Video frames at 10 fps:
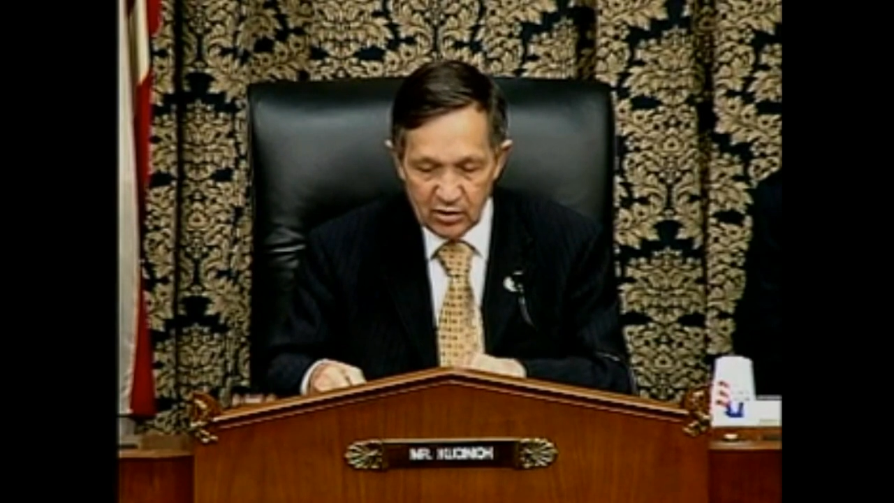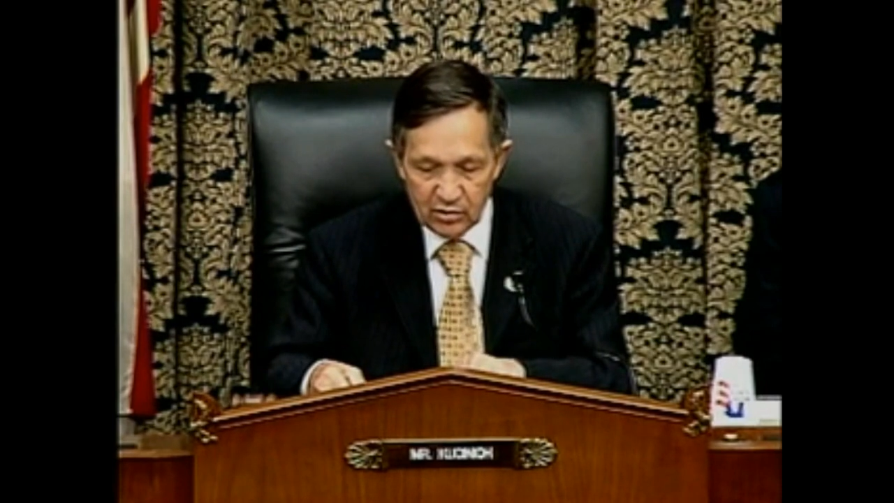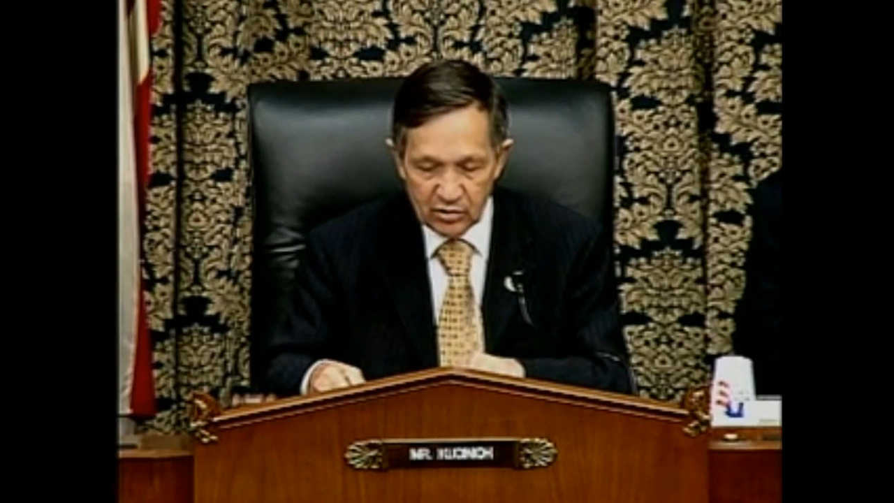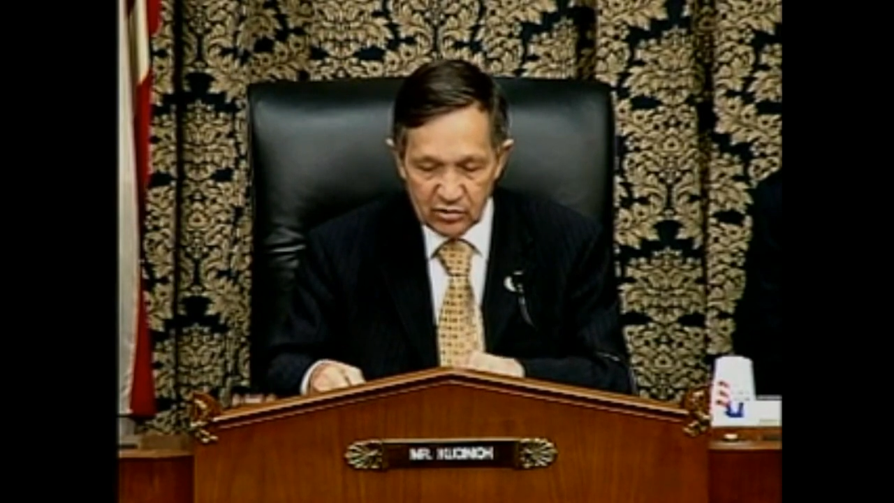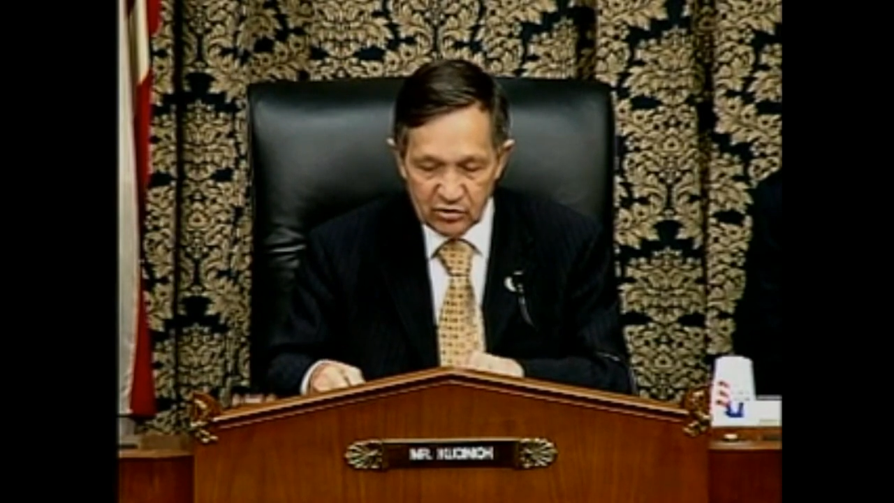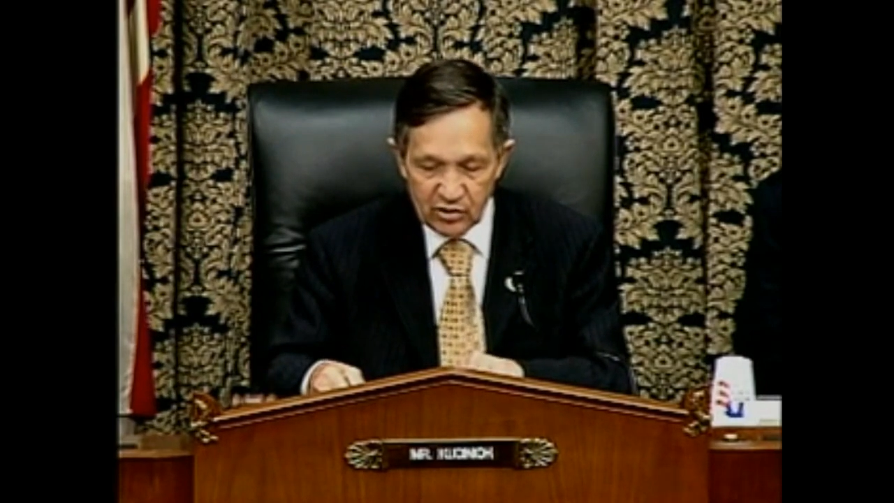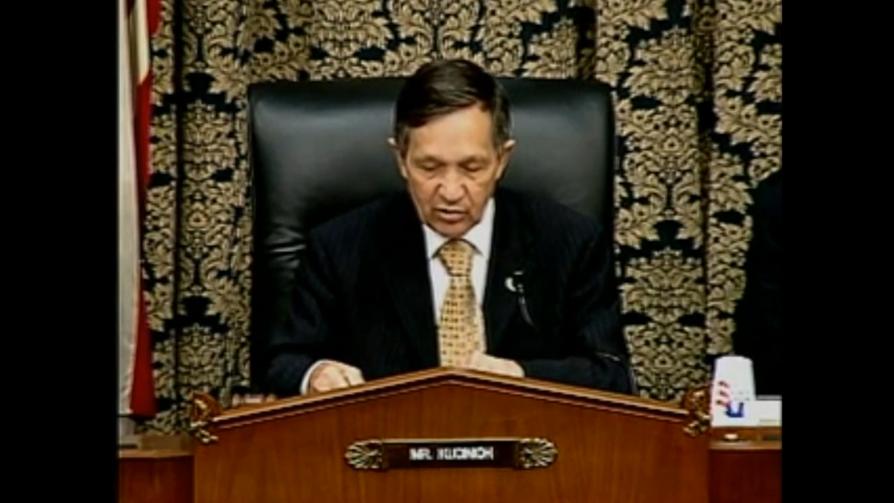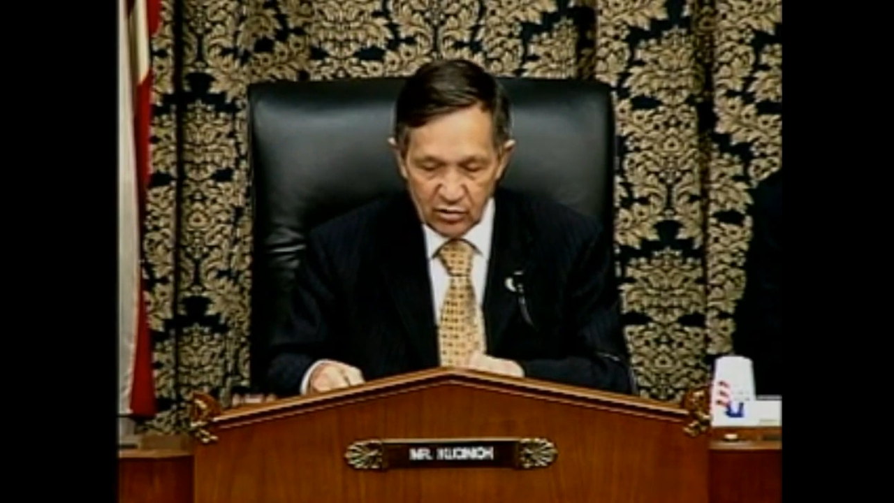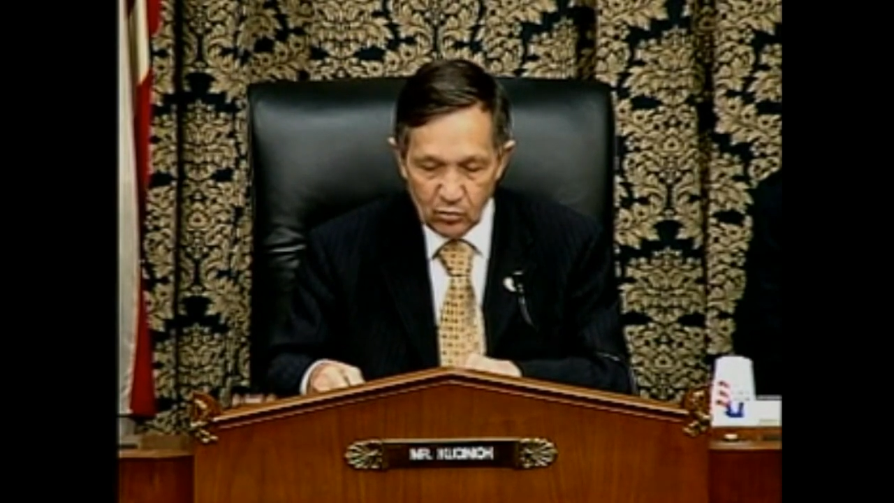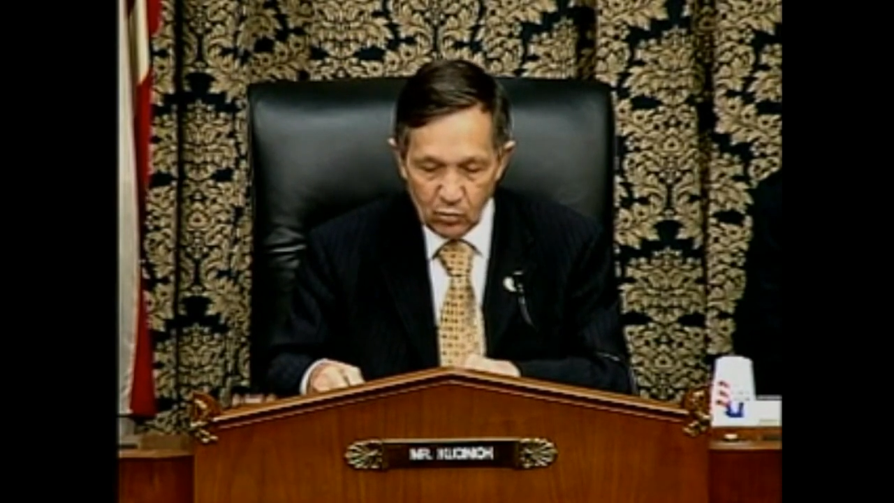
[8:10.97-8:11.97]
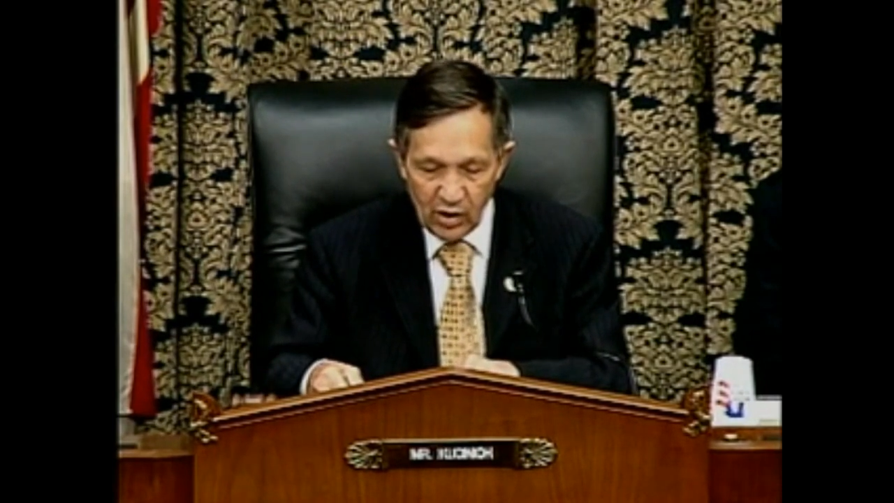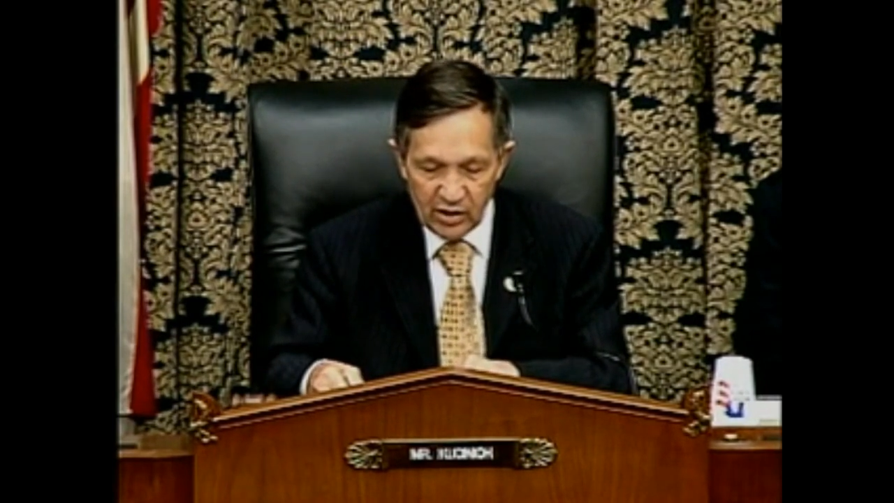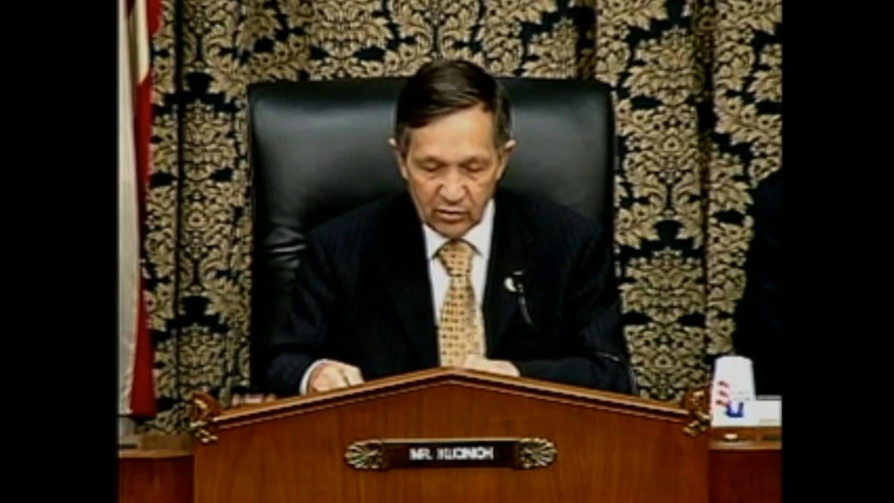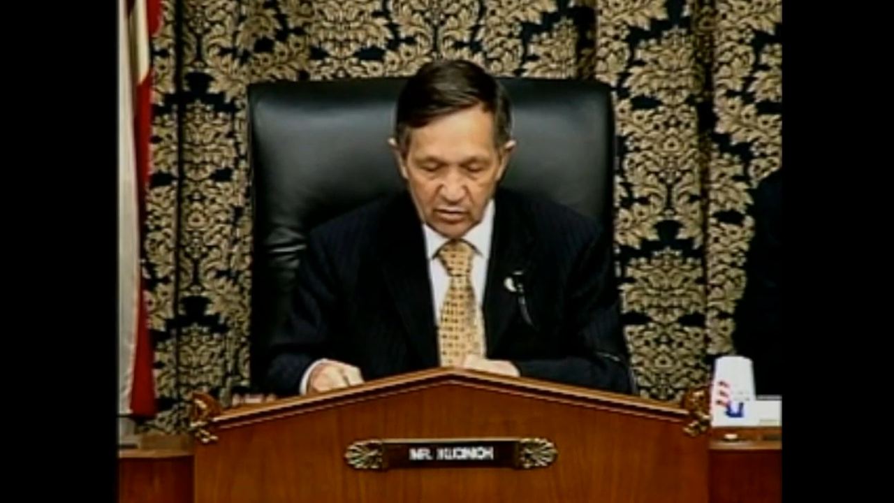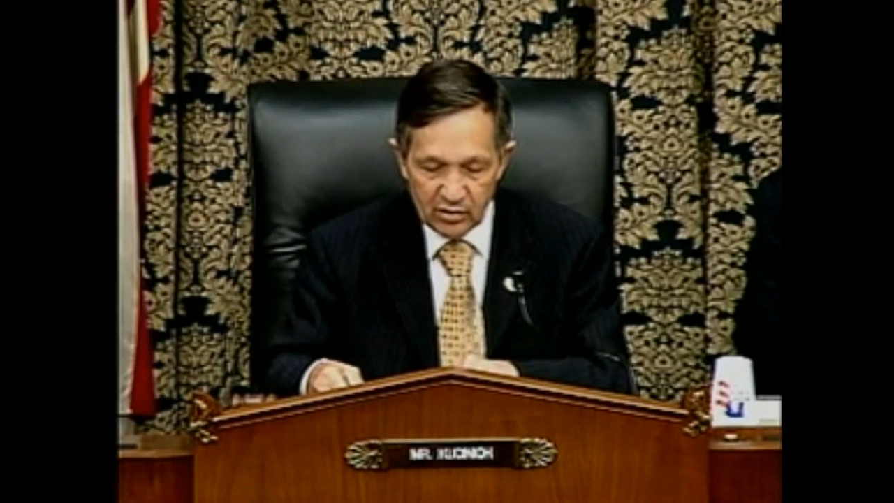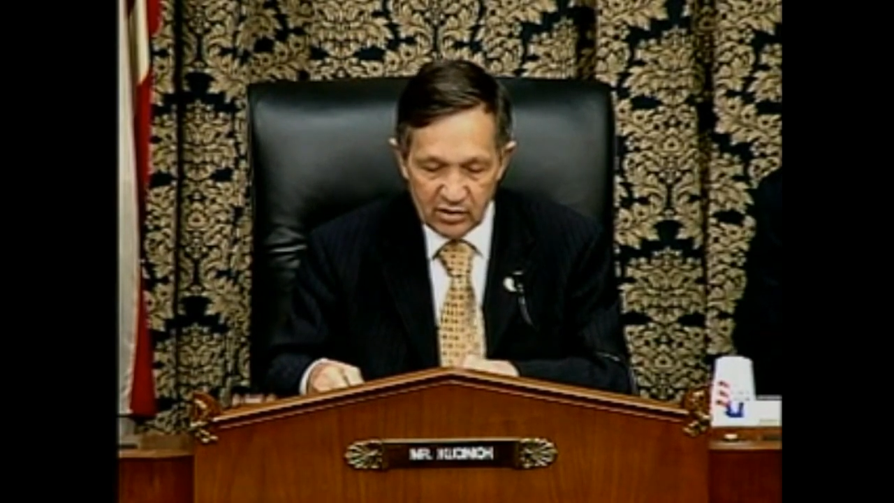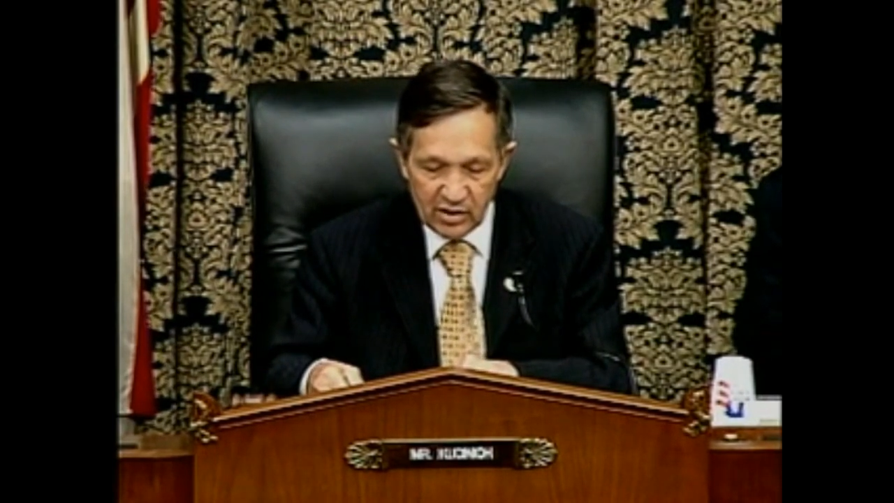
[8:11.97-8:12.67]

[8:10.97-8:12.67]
to consider whether